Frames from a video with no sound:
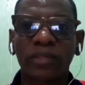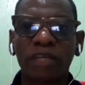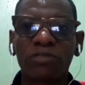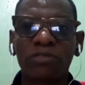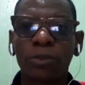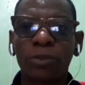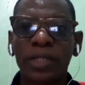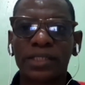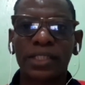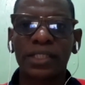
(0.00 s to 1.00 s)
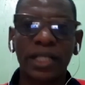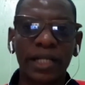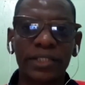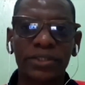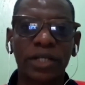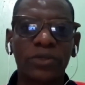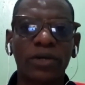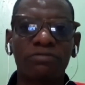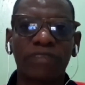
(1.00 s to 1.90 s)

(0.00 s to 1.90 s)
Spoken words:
development scene in Nigeria, you have